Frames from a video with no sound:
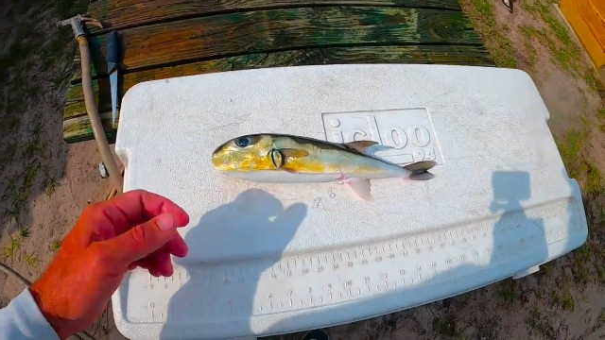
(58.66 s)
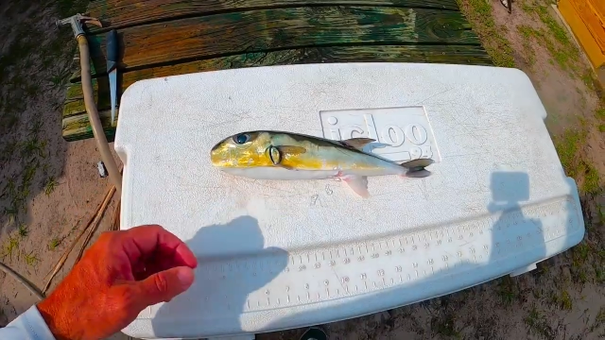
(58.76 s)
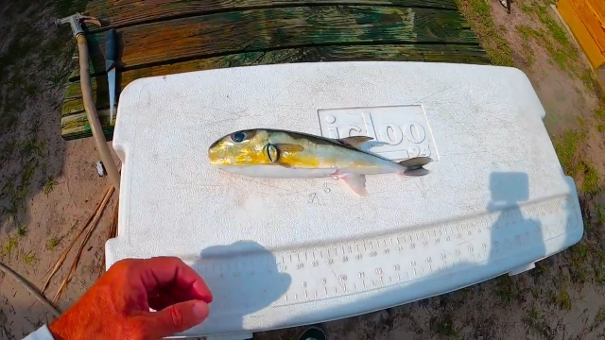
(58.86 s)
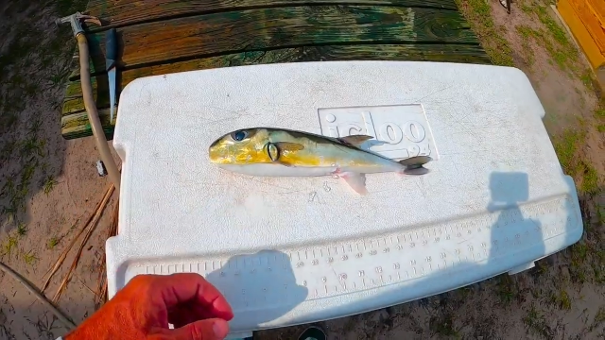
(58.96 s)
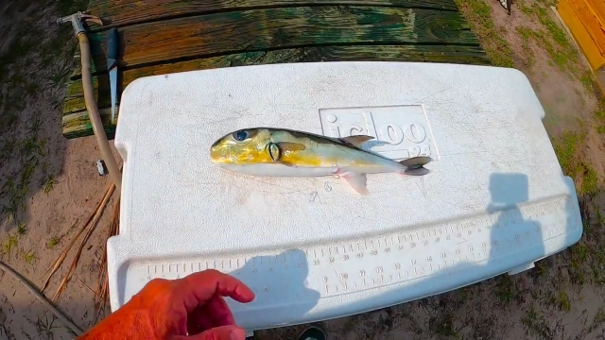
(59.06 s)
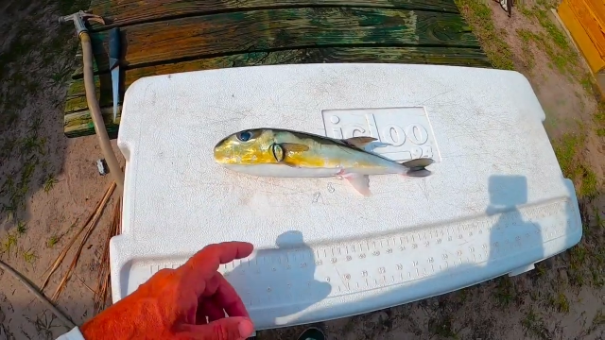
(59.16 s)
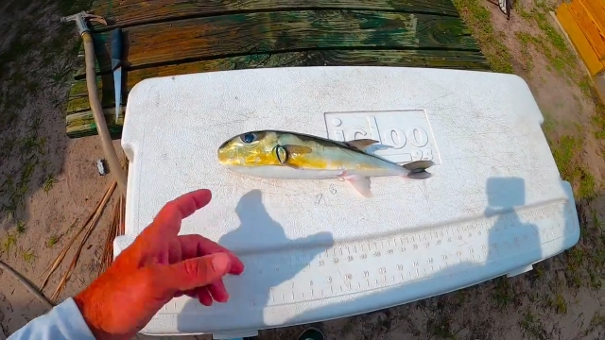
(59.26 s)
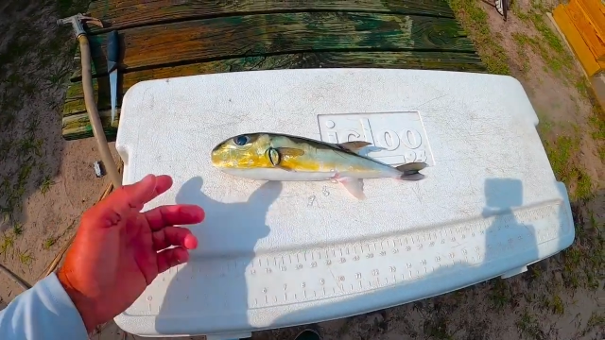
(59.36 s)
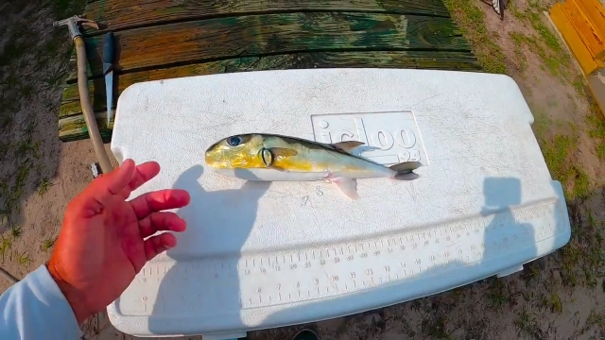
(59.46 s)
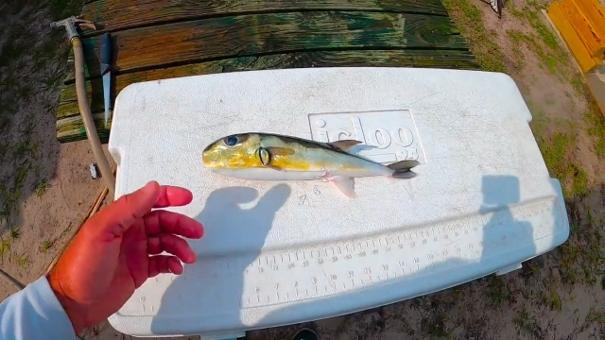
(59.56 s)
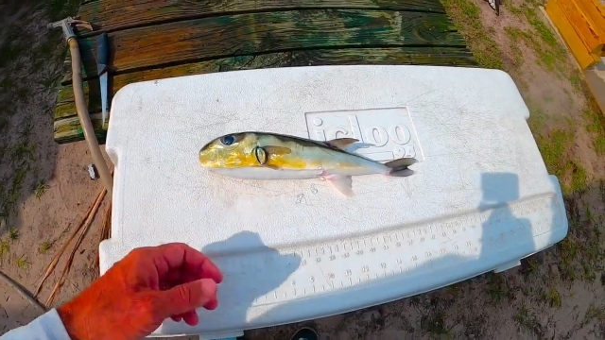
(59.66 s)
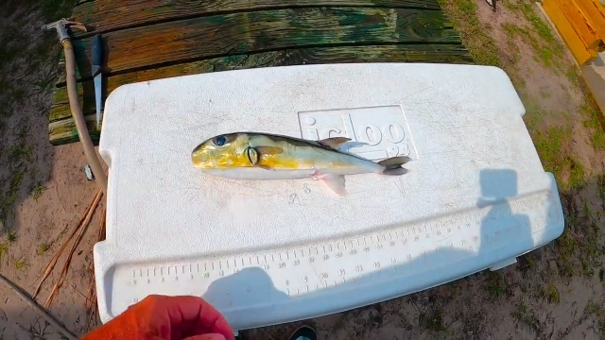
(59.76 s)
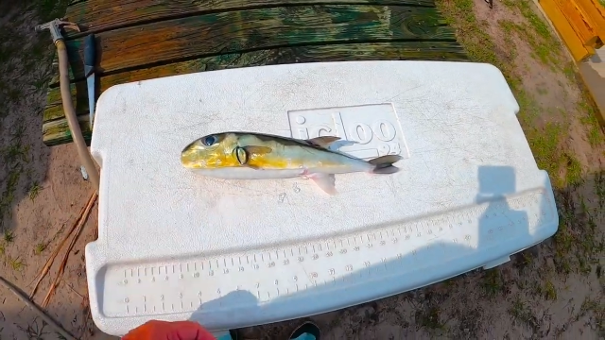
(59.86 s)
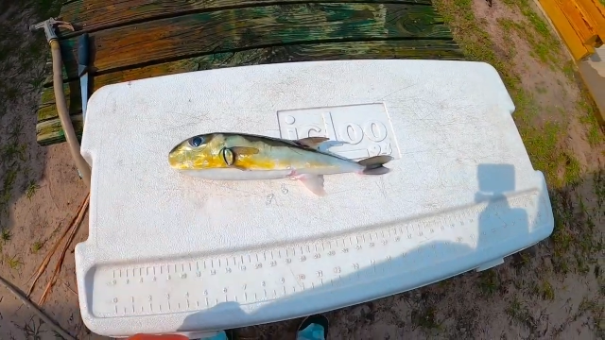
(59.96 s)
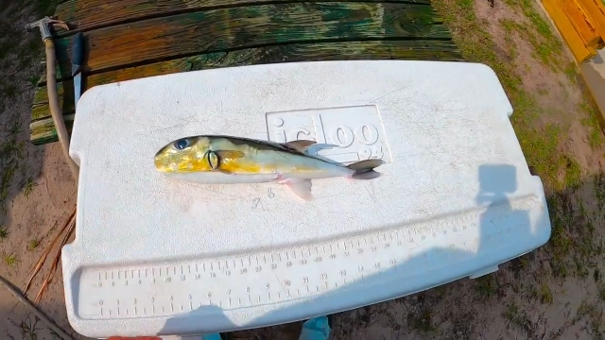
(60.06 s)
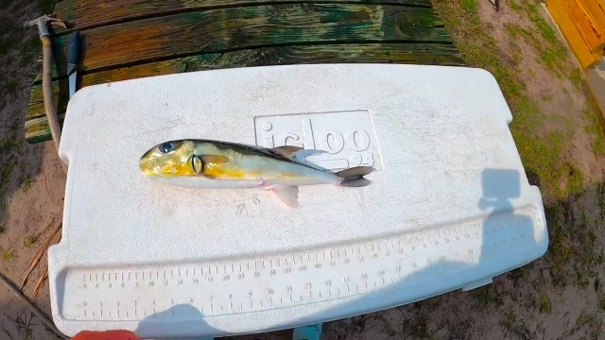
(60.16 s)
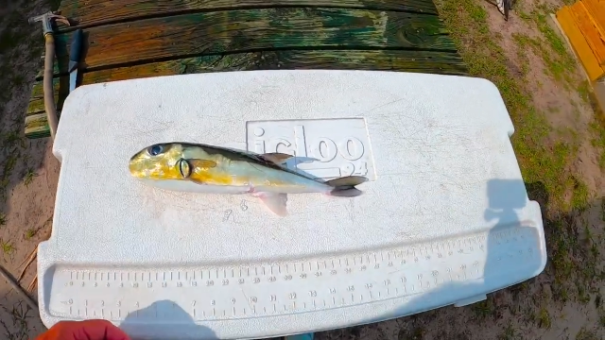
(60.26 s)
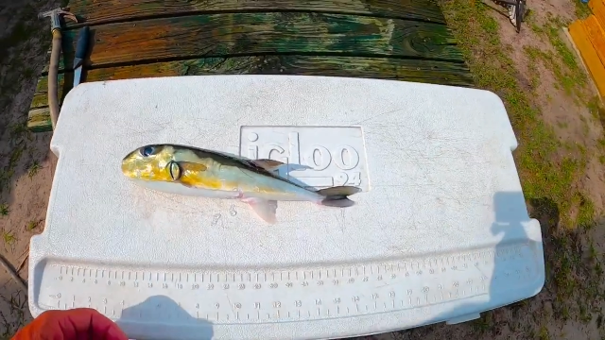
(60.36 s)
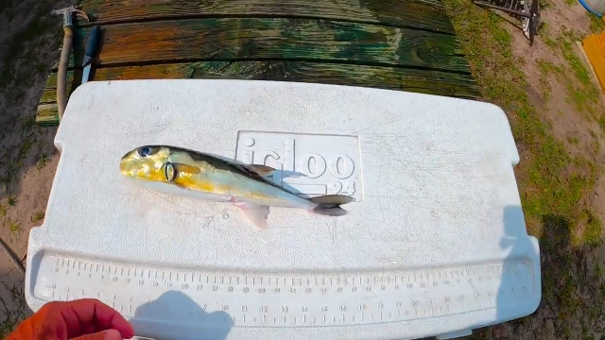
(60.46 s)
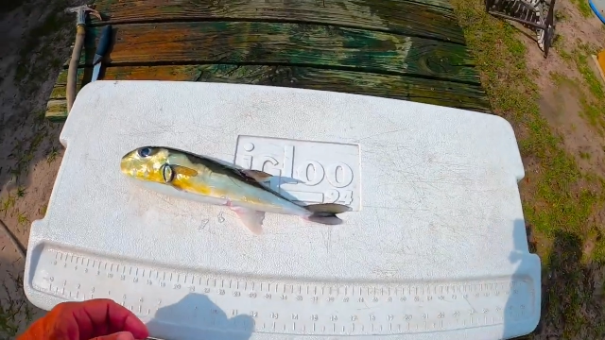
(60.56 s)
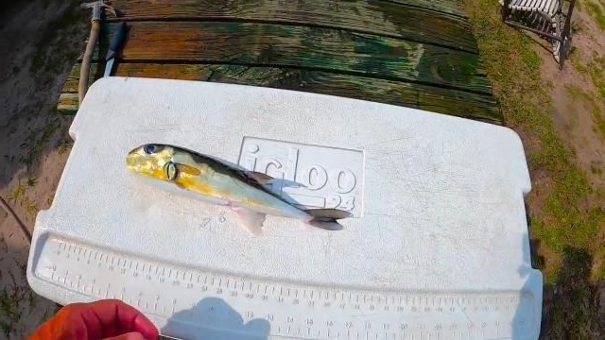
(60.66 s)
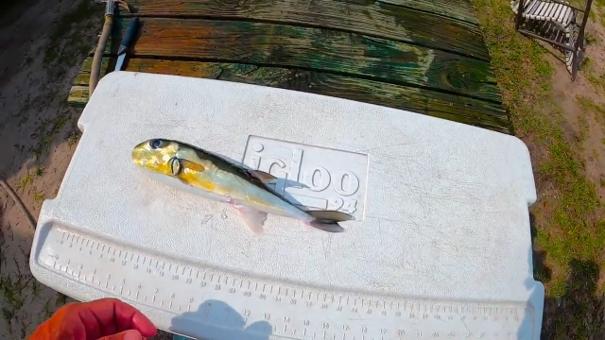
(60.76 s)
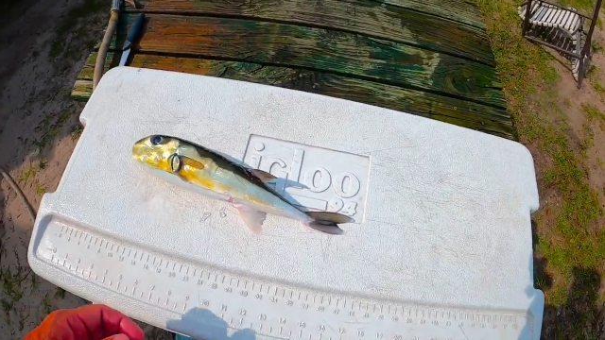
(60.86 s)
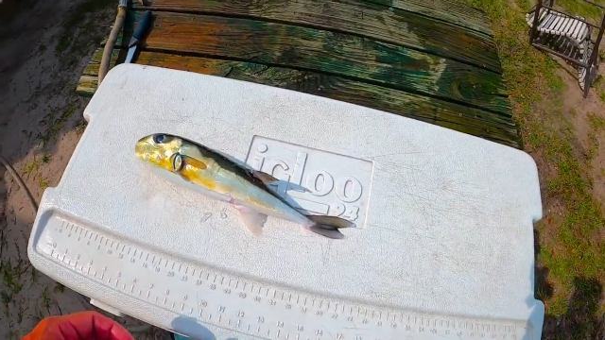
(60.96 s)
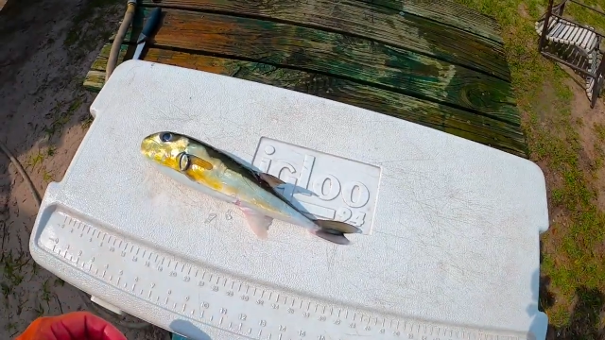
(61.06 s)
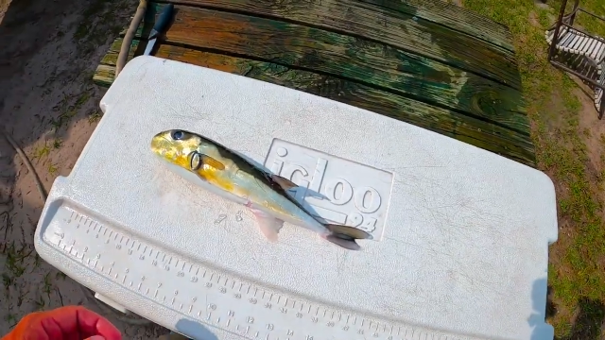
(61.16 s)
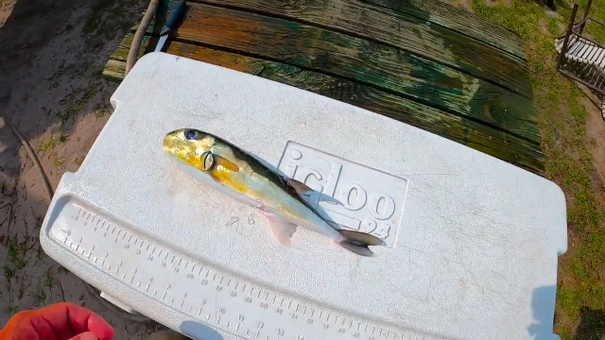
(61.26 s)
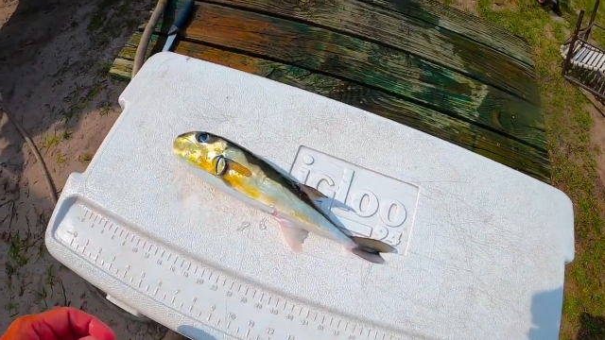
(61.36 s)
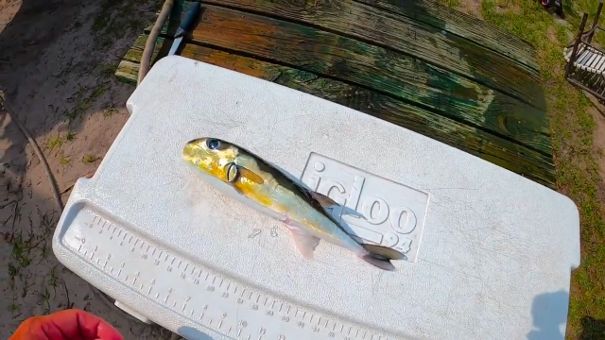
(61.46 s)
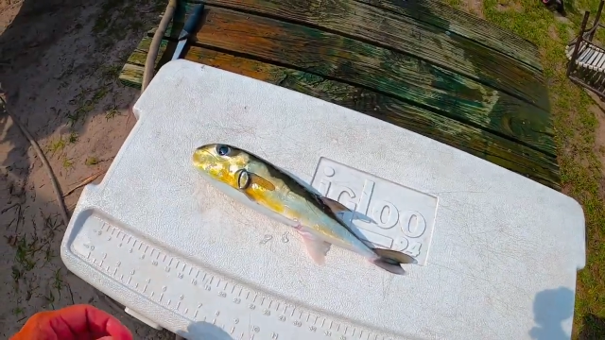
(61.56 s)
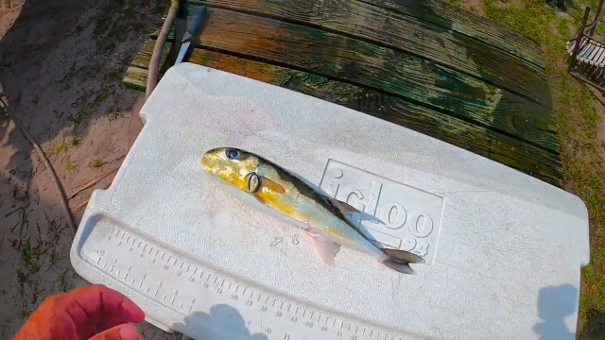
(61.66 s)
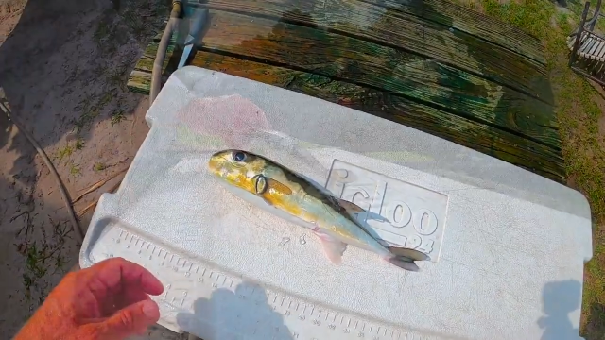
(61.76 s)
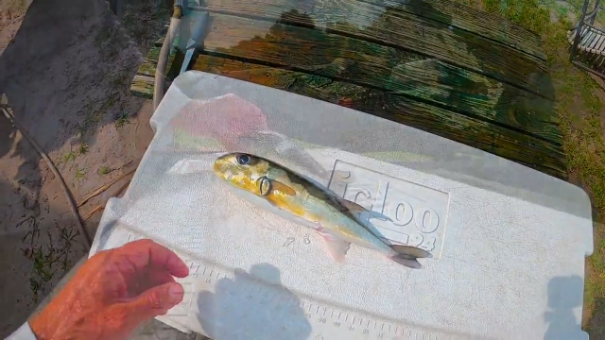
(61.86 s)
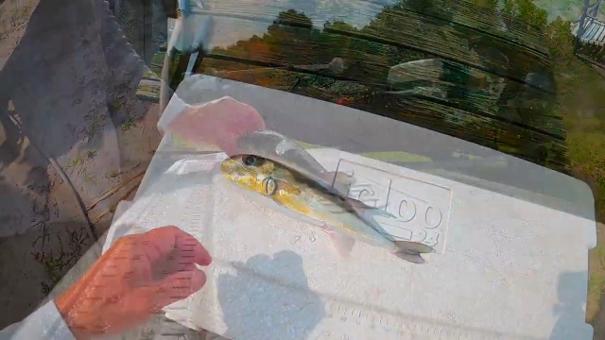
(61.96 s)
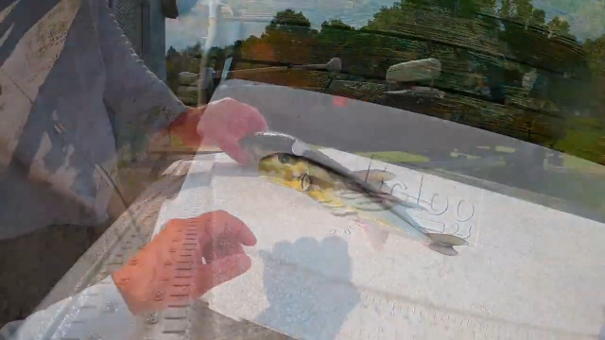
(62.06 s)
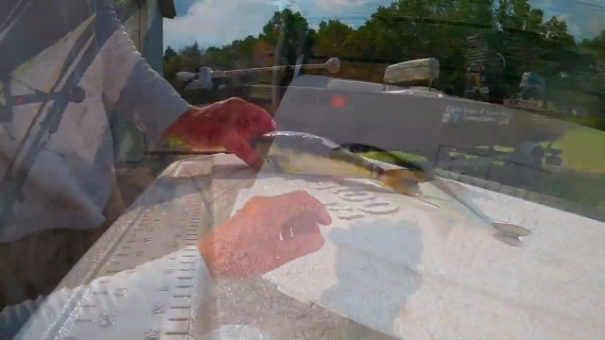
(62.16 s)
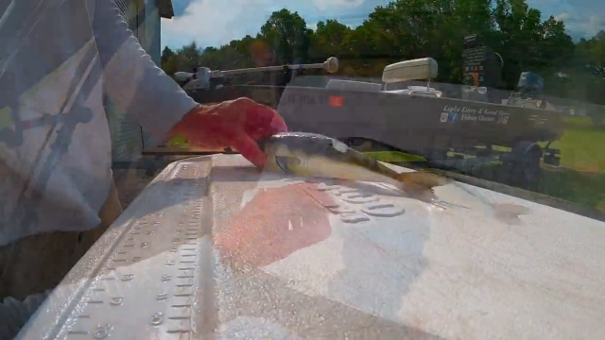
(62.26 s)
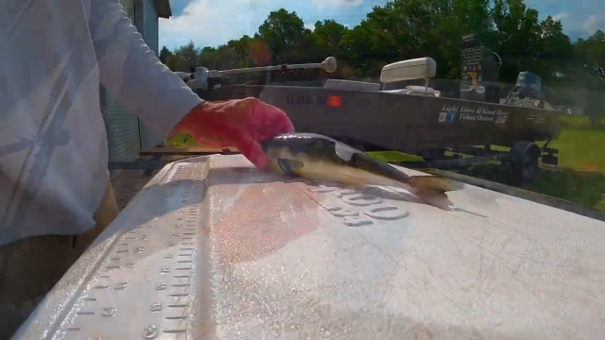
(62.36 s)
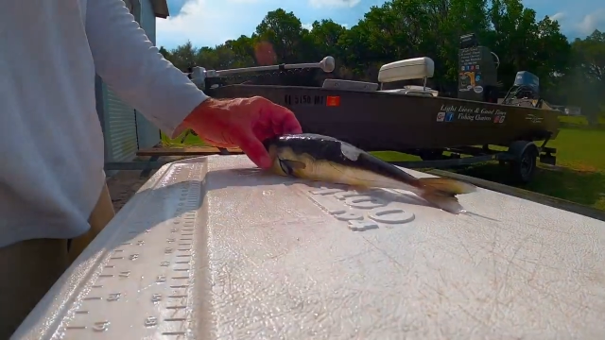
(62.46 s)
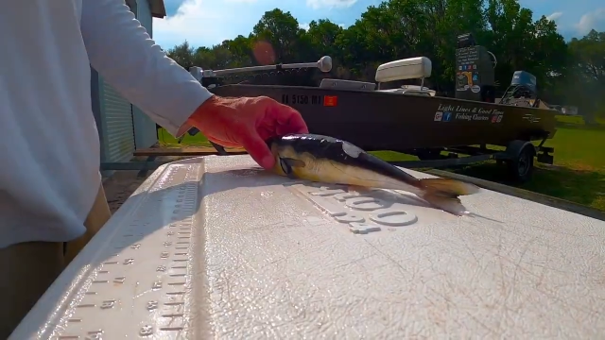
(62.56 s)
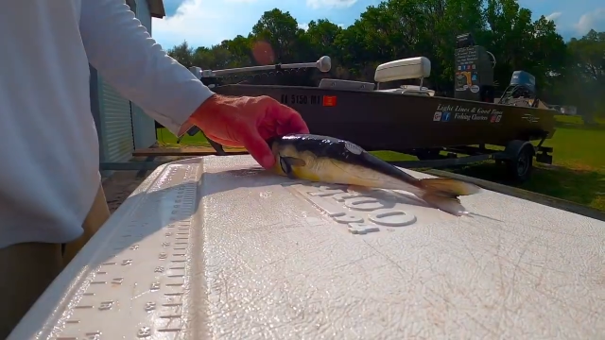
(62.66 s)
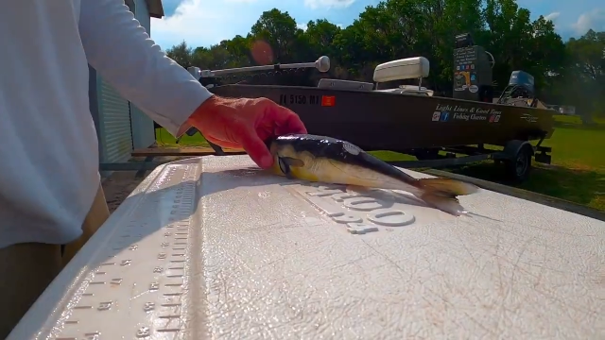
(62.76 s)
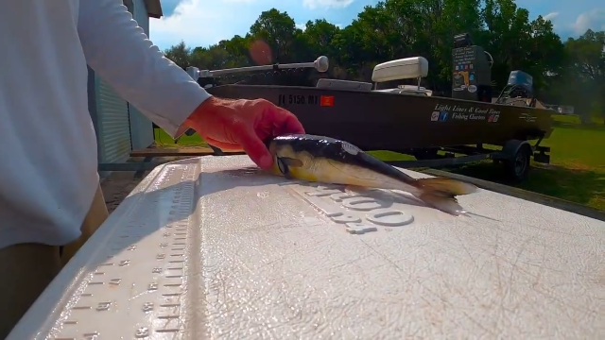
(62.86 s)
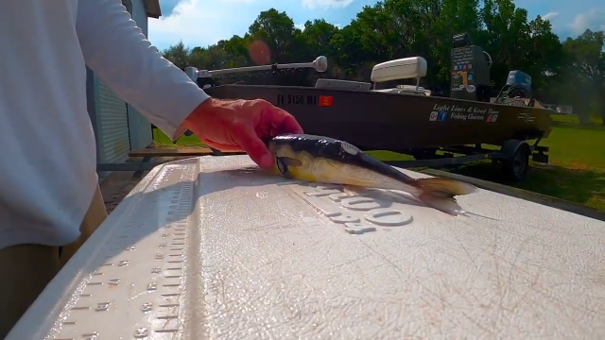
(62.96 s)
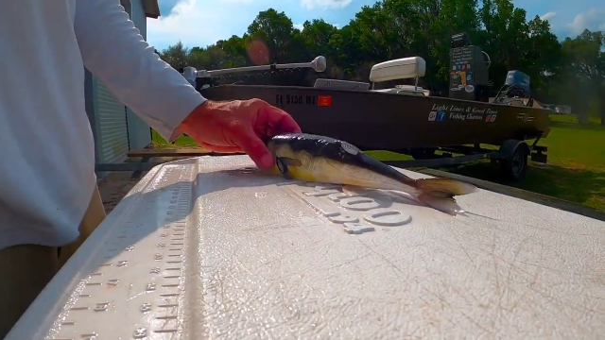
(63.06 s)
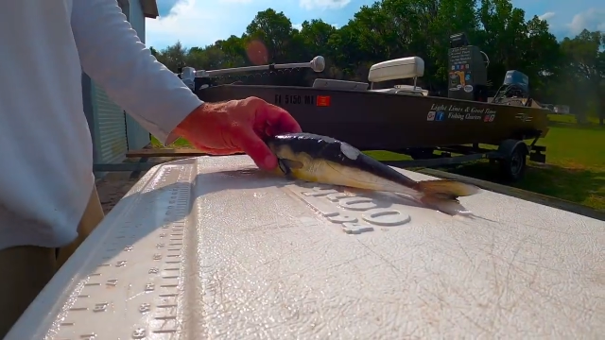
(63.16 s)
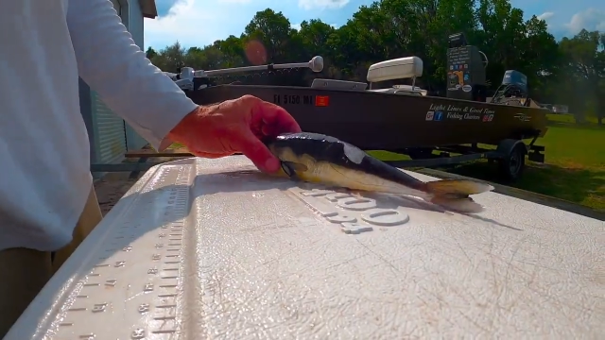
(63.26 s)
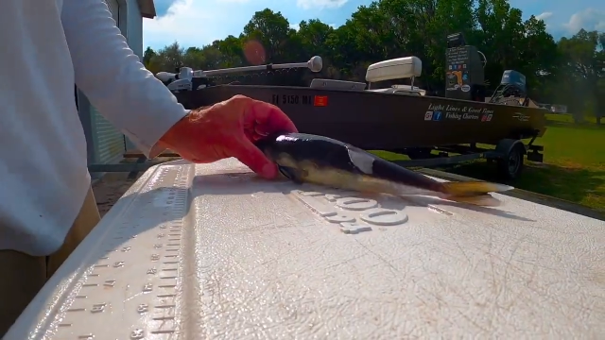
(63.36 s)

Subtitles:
No face is visible, so there are no lips to read.